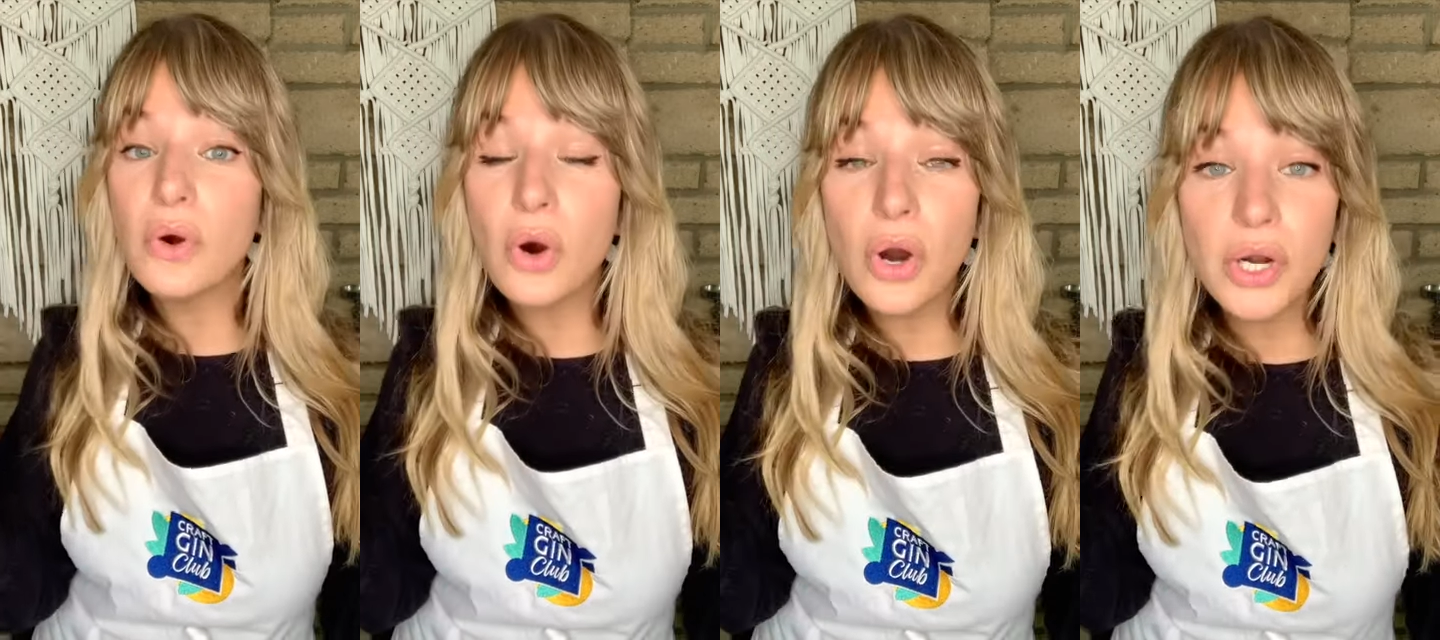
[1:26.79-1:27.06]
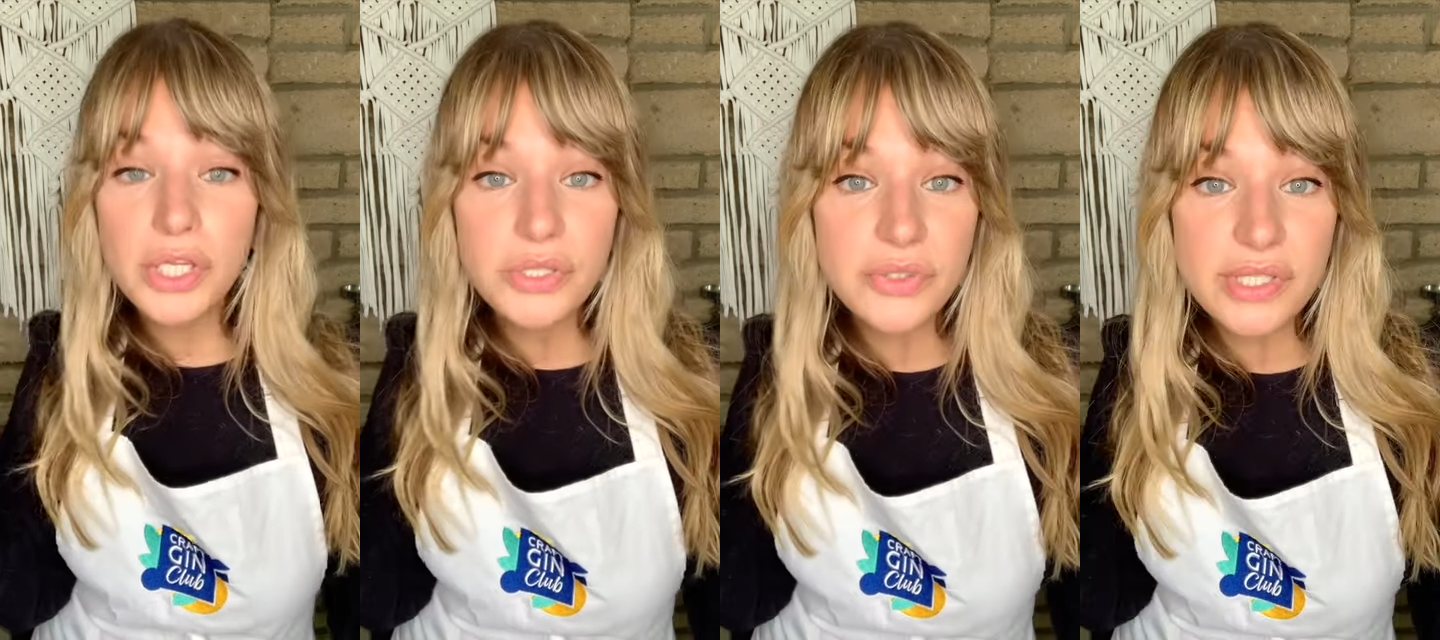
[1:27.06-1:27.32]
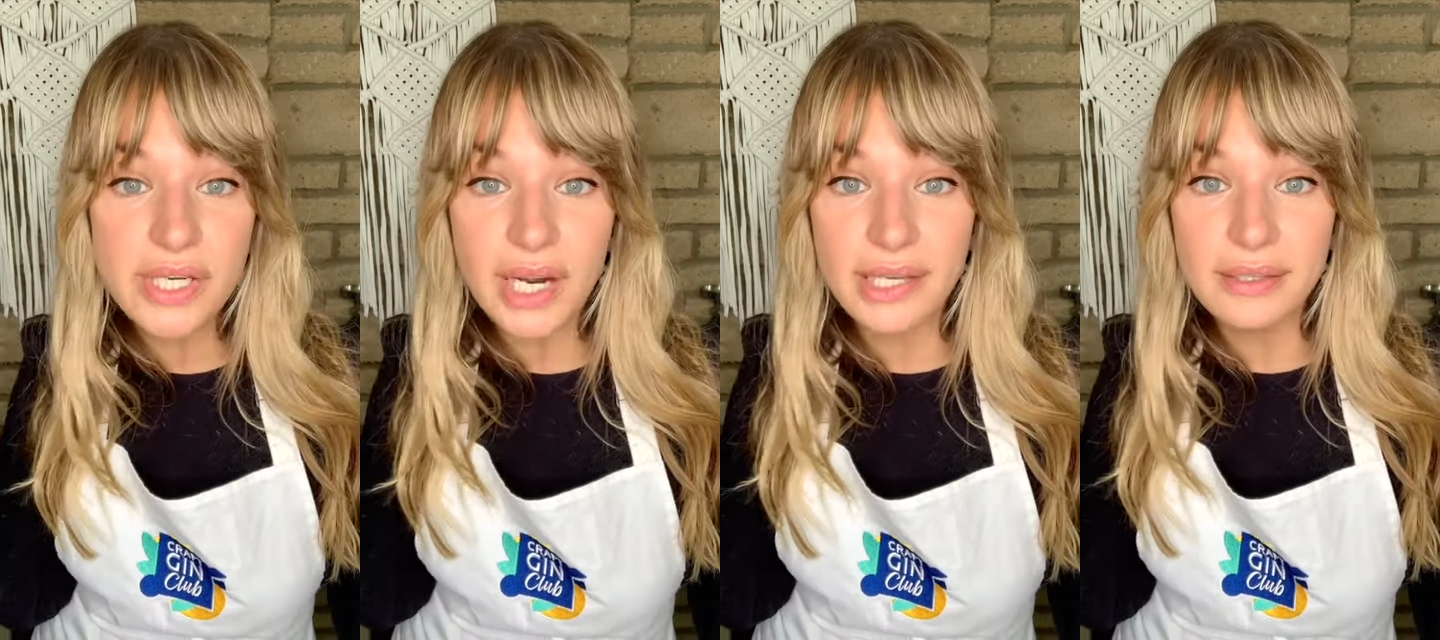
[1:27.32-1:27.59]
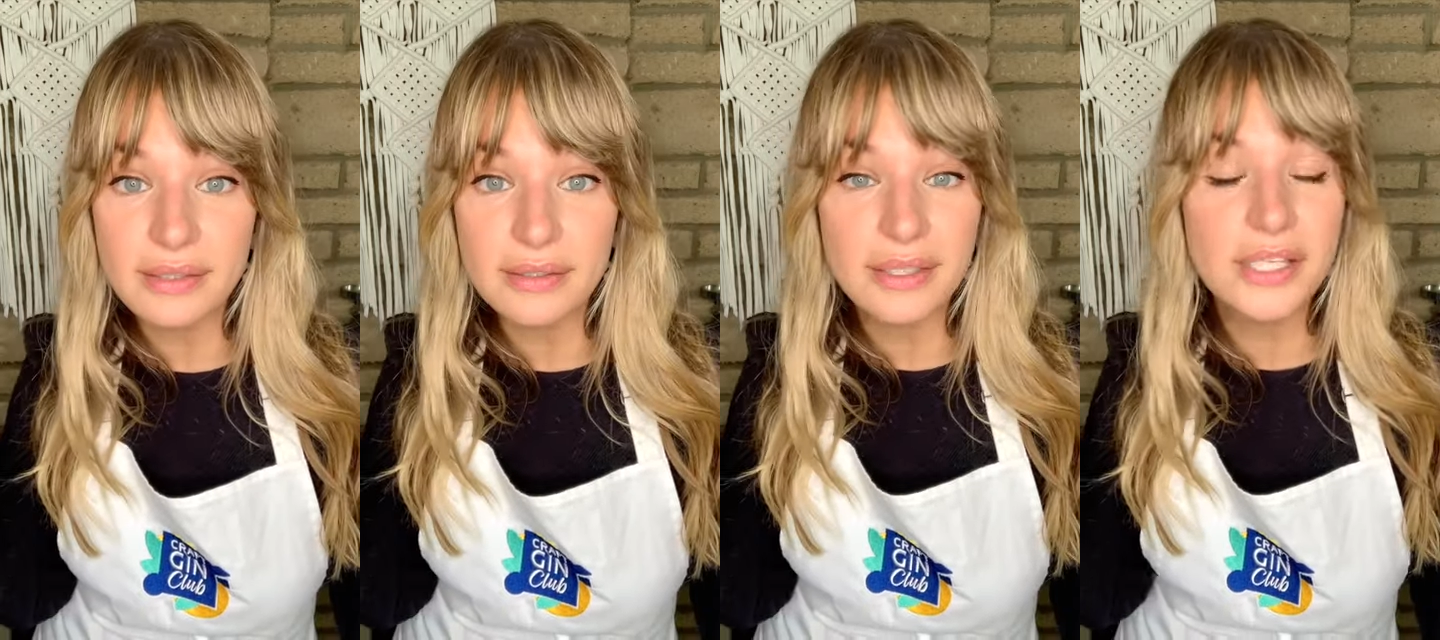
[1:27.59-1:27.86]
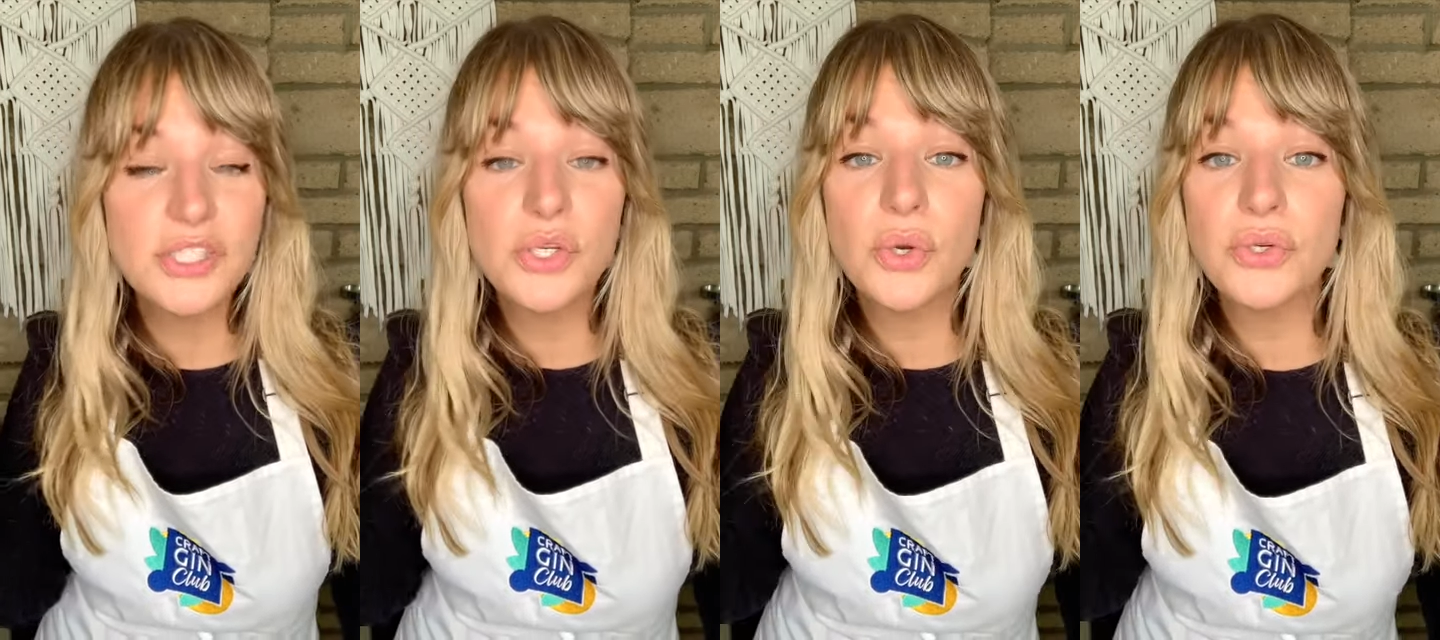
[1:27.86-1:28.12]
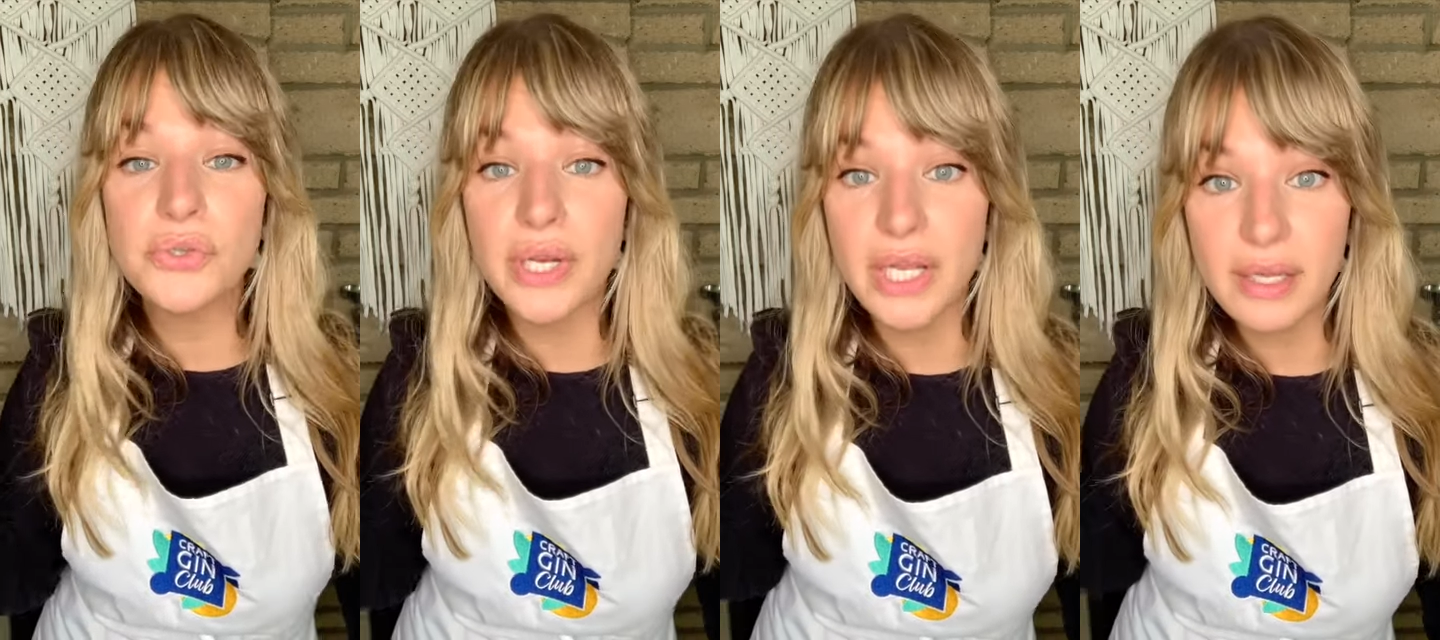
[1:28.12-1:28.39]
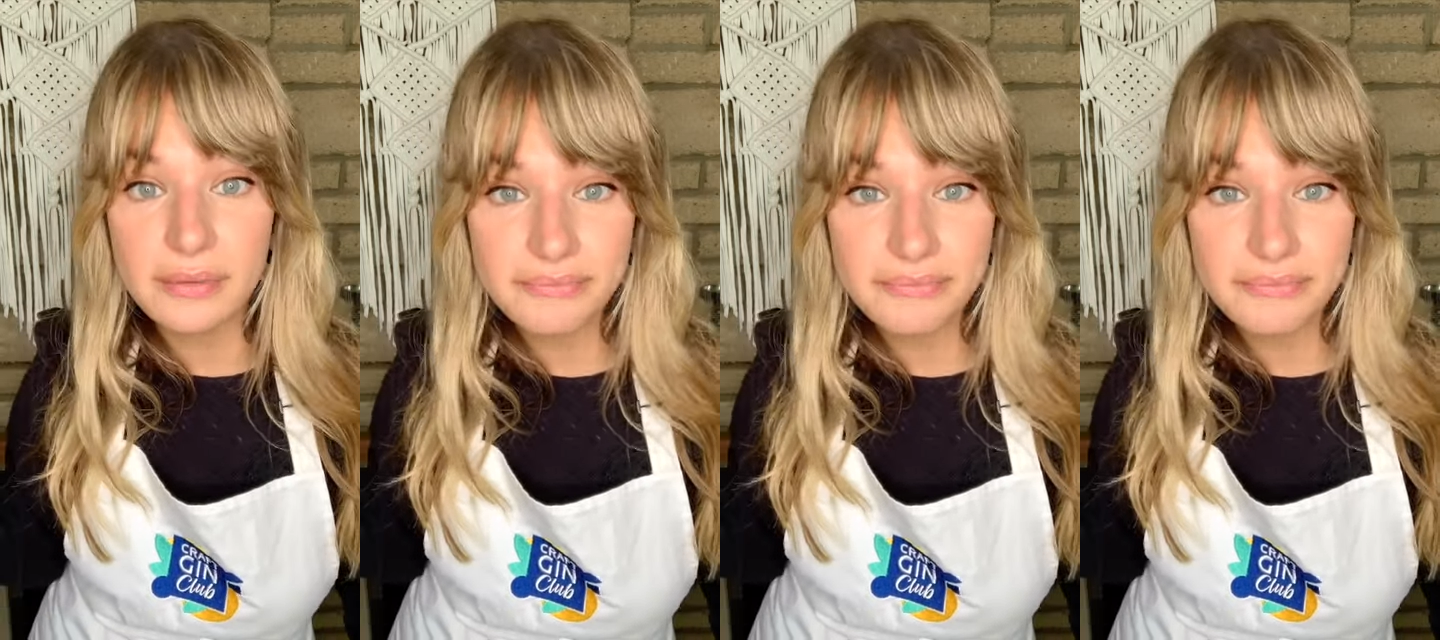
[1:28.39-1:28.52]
Or use neither, it's your drink.